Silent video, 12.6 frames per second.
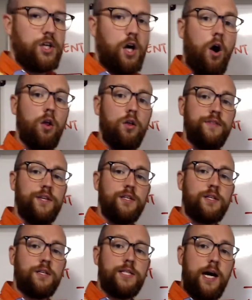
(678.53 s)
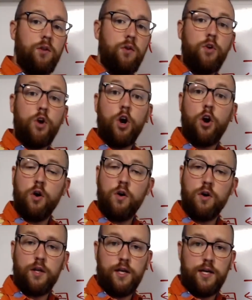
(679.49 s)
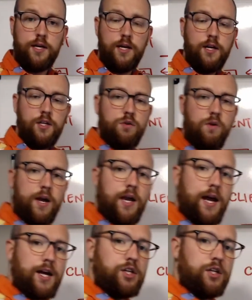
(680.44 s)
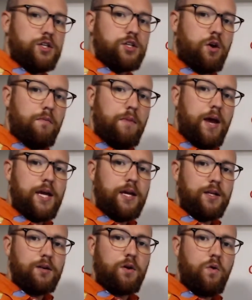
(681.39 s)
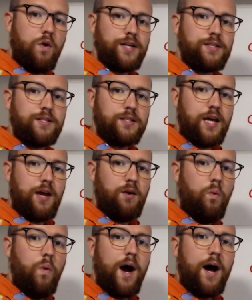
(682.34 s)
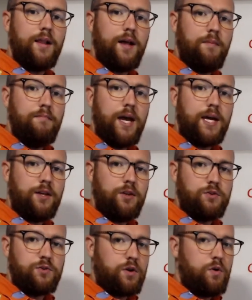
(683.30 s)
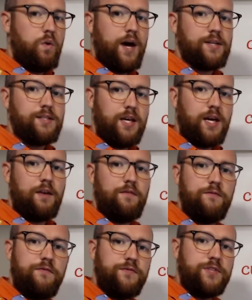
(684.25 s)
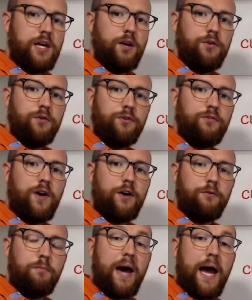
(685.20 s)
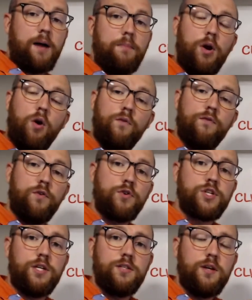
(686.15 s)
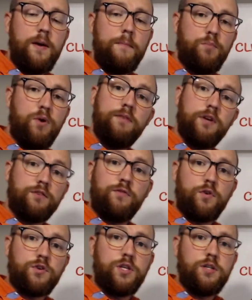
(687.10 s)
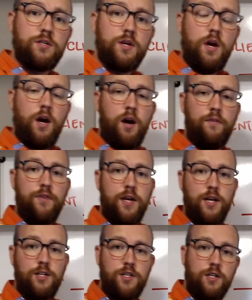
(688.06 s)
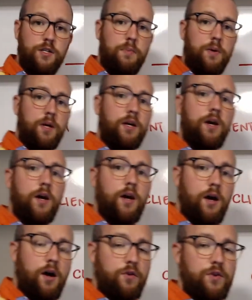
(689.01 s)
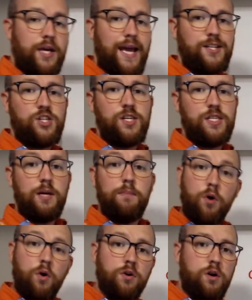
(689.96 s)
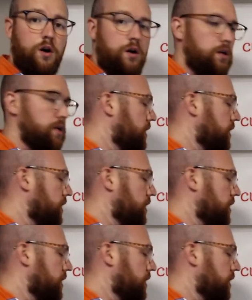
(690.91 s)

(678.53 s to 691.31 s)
all of these can download concurrently. So I can actually start making the requests, and while I'm making those requests, it can send all those files back. But previous versions of the HTTP, or the HTTP protocol,